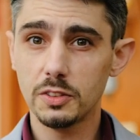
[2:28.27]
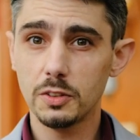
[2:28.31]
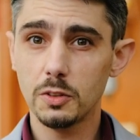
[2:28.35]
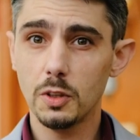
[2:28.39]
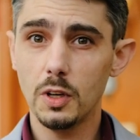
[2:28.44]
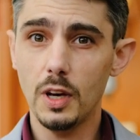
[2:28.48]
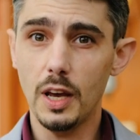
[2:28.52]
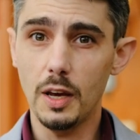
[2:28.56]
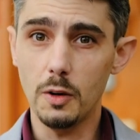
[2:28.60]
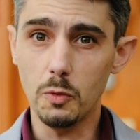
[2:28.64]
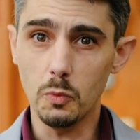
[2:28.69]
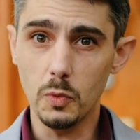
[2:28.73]

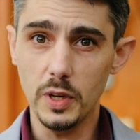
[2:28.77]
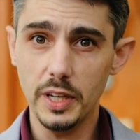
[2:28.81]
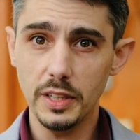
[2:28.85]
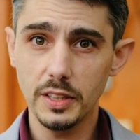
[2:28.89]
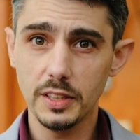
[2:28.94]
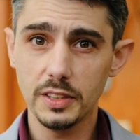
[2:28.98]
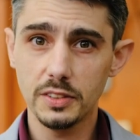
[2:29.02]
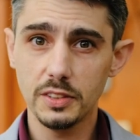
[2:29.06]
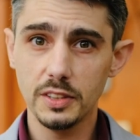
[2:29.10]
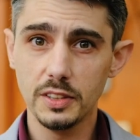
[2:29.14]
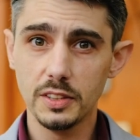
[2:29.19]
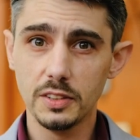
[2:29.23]
and
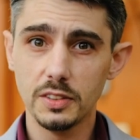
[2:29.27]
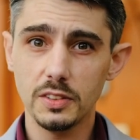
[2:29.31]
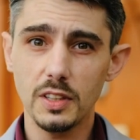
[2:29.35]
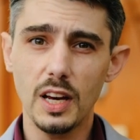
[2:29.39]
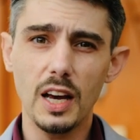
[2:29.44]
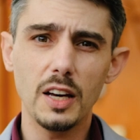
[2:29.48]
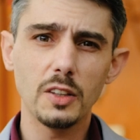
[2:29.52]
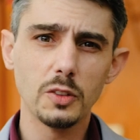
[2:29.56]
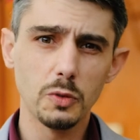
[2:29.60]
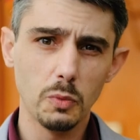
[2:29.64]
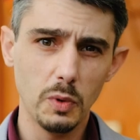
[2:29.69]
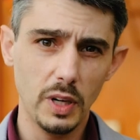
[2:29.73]
weaknesses
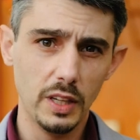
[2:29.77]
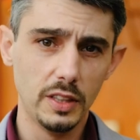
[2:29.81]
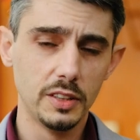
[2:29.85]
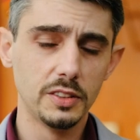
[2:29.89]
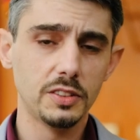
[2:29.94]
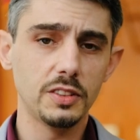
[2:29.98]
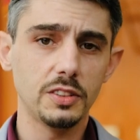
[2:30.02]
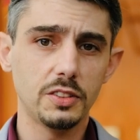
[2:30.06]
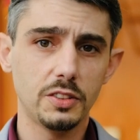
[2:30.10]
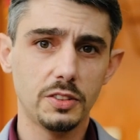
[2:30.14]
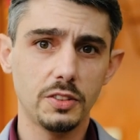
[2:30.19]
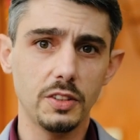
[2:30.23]
as well
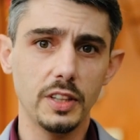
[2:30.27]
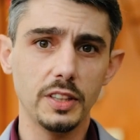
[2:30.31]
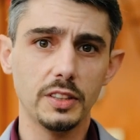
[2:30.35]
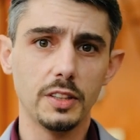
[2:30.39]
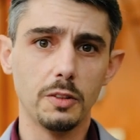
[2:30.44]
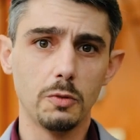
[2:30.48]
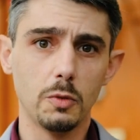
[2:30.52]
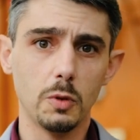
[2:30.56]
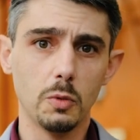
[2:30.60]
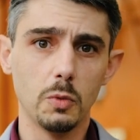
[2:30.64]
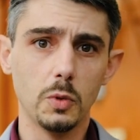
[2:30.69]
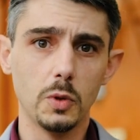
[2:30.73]
as its strengths
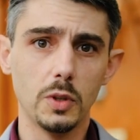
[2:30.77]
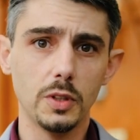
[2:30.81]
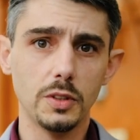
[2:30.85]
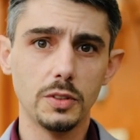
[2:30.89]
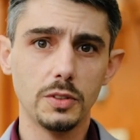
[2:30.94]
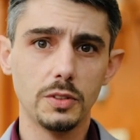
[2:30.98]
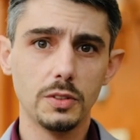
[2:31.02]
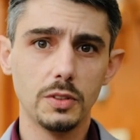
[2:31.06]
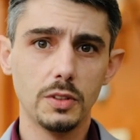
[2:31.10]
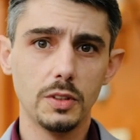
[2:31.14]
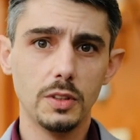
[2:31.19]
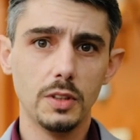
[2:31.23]
and
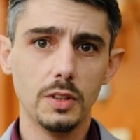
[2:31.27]
rewards.